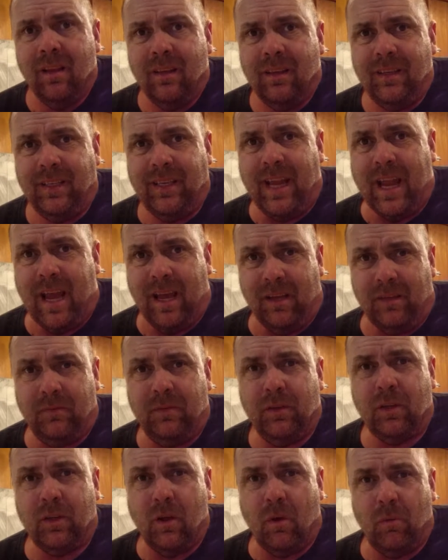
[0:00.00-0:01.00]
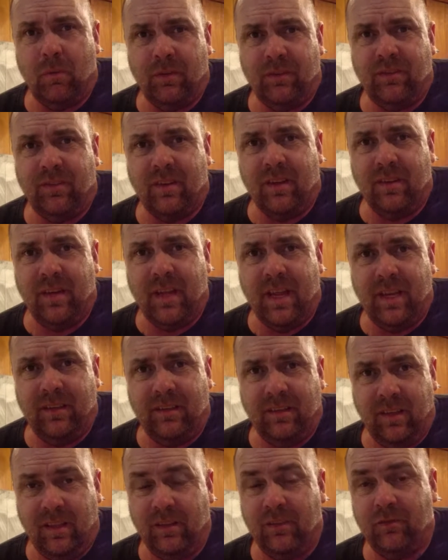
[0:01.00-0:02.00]
Yeah, if you're going Sunday
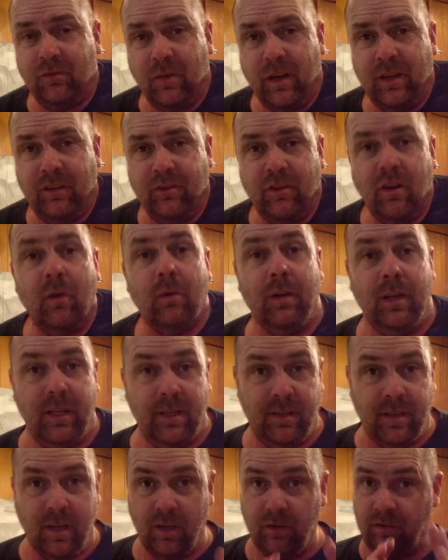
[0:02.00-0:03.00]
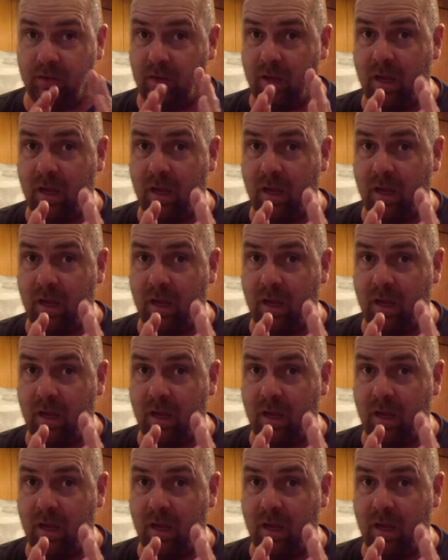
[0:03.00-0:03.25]
to this train show, and it does,